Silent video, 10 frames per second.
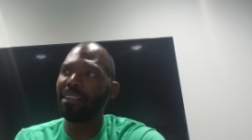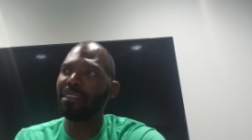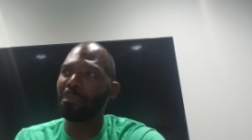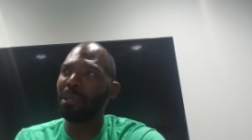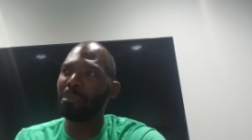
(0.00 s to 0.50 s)

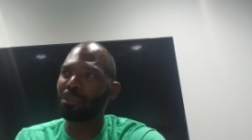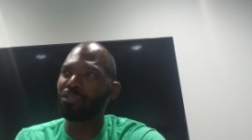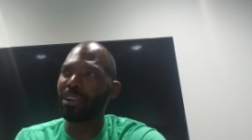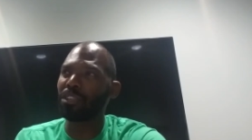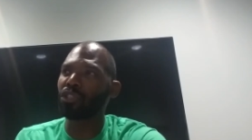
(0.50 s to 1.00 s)
that people are
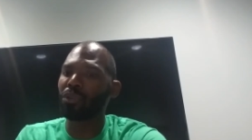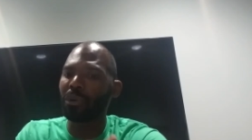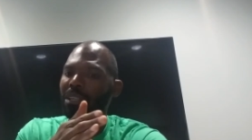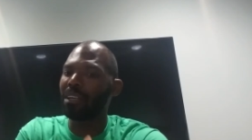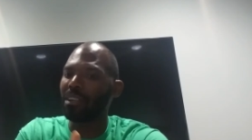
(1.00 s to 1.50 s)
trying to
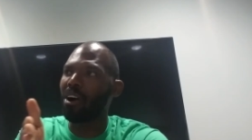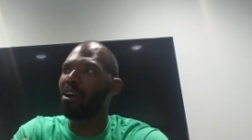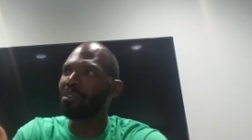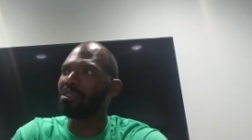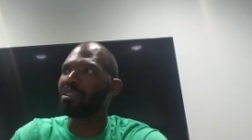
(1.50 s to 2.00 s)
shortcut
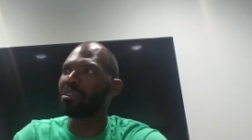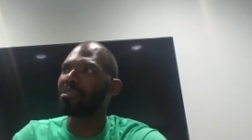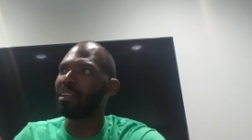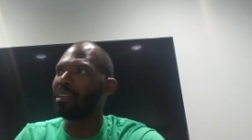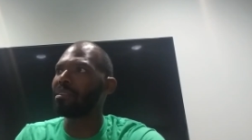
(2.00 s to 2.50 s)
all those other
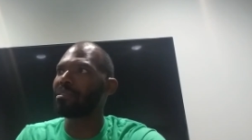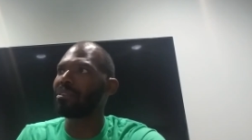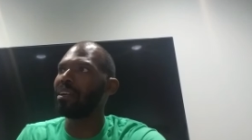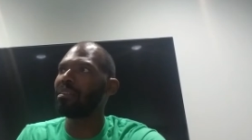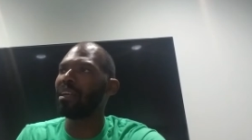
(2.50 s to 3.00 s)
things, right? They